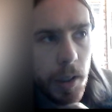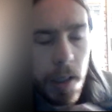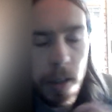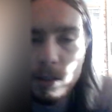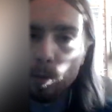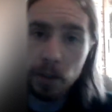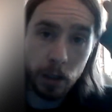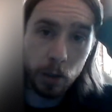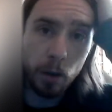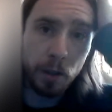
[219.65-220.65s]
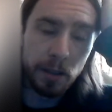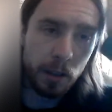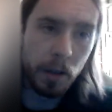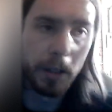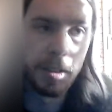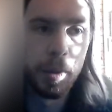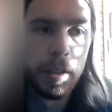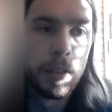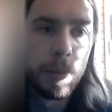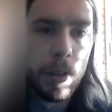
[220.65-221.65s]
and a lot of things are
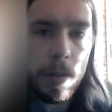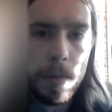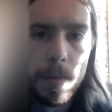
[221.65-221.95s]
unexplained. But